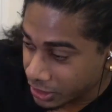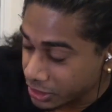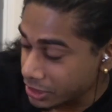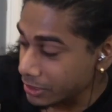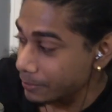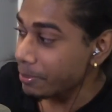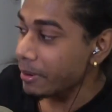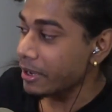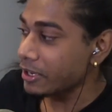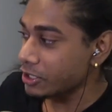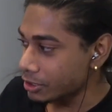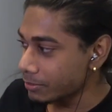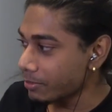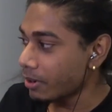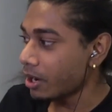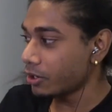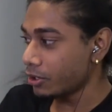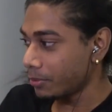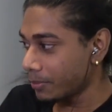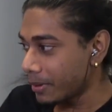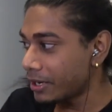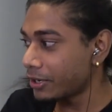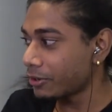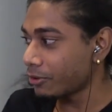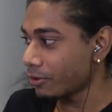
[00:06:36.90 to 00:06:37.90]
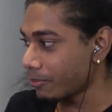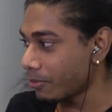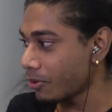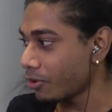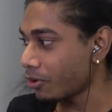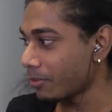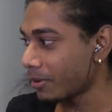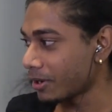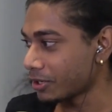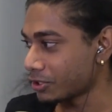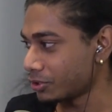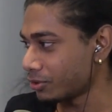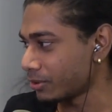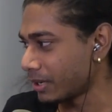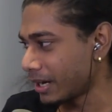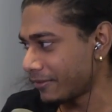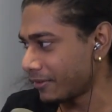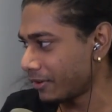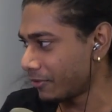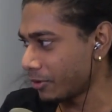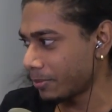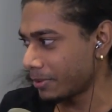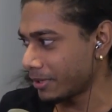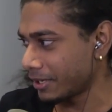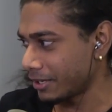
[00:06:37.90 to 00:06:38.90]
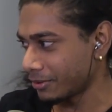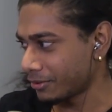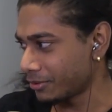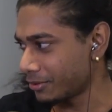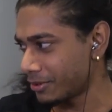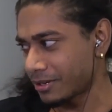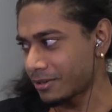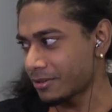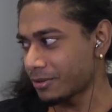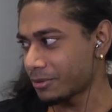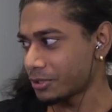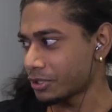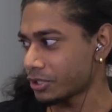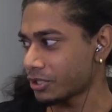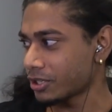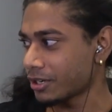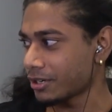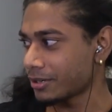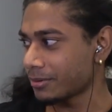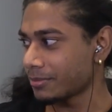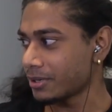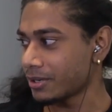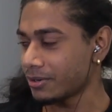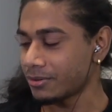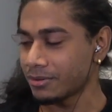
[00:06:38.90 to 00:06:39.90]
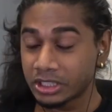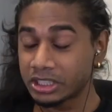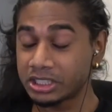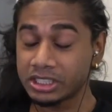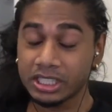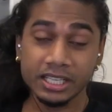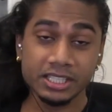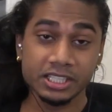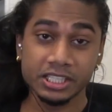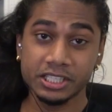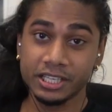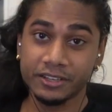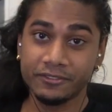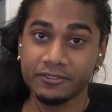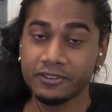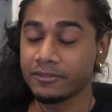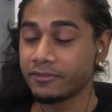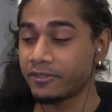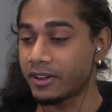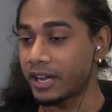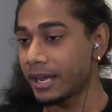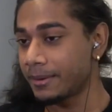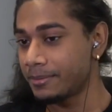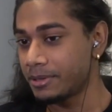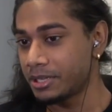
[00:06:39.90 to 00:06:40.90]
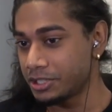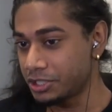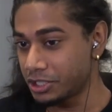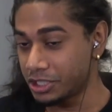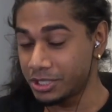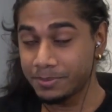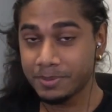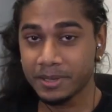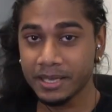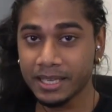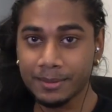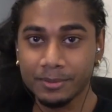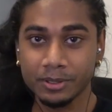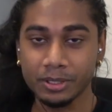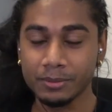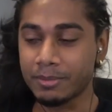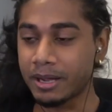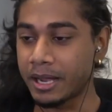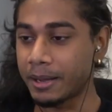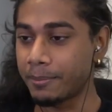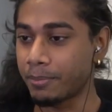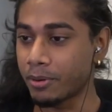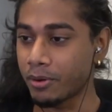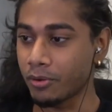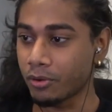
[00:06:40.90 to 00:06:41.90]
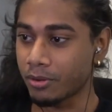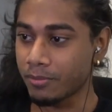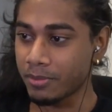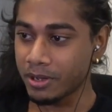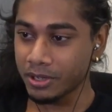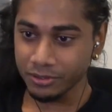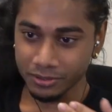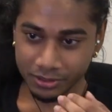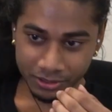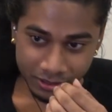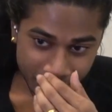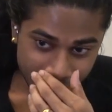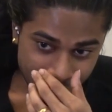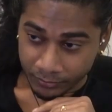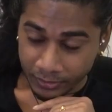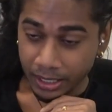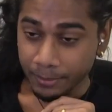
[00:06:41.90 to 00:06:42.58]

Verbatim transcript: Because in Pixelmon, you make your own Pokeballs too. I've never played it though. I don't know what you're talking about. This has a different vibe than just being able to buy Pokeballs.